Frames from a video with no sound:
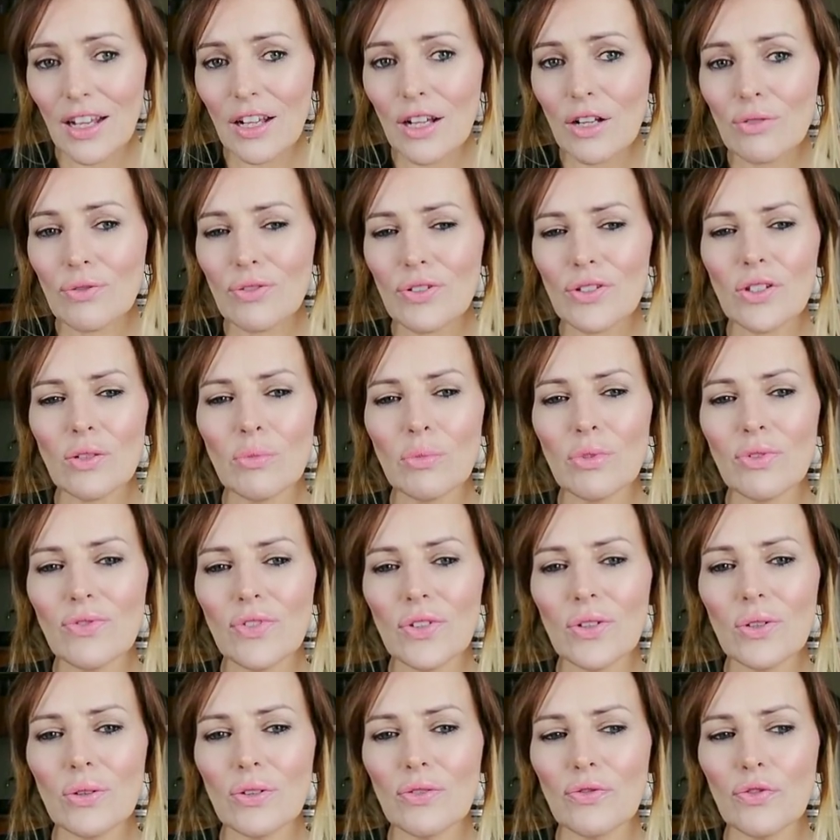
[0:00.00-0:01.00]
For some of
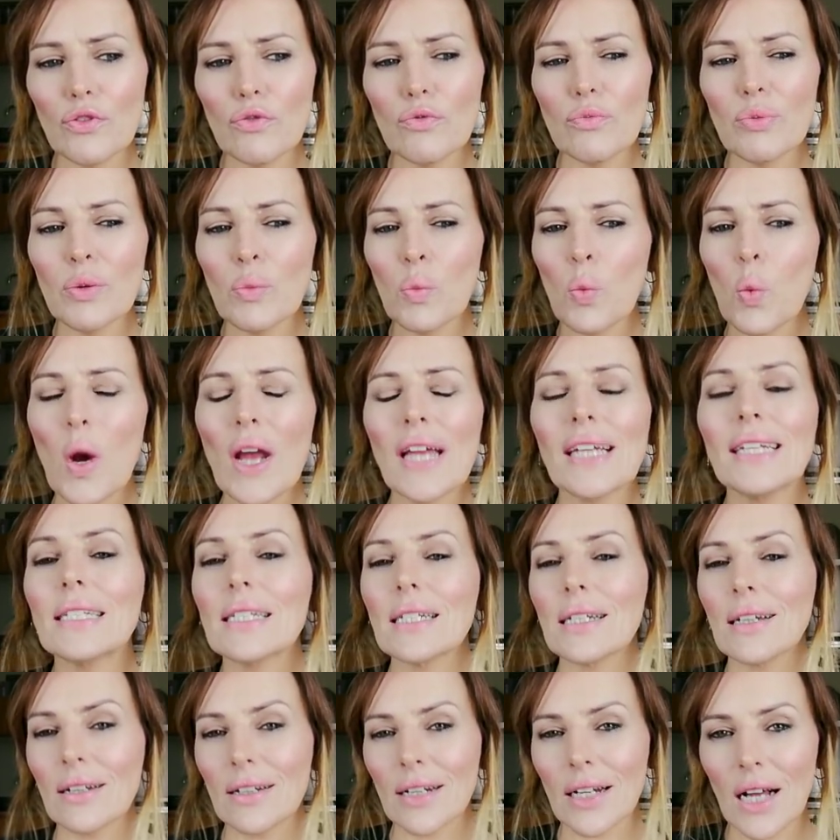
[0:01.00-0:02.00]
you, if you've been
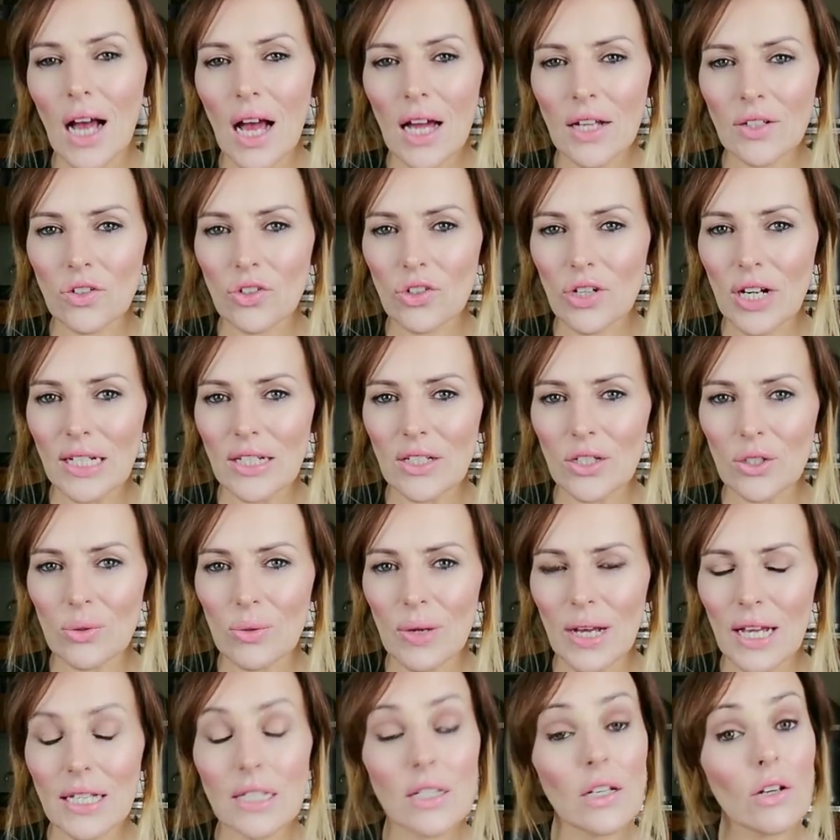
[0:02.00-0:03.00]
waiting on a contract to
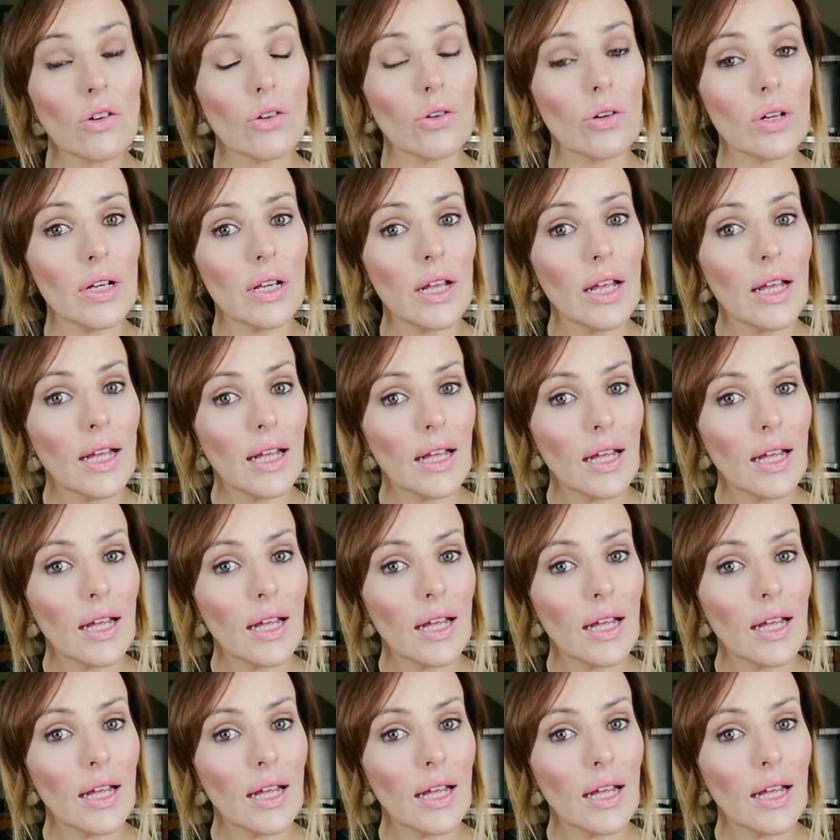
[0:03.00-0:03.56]
end, or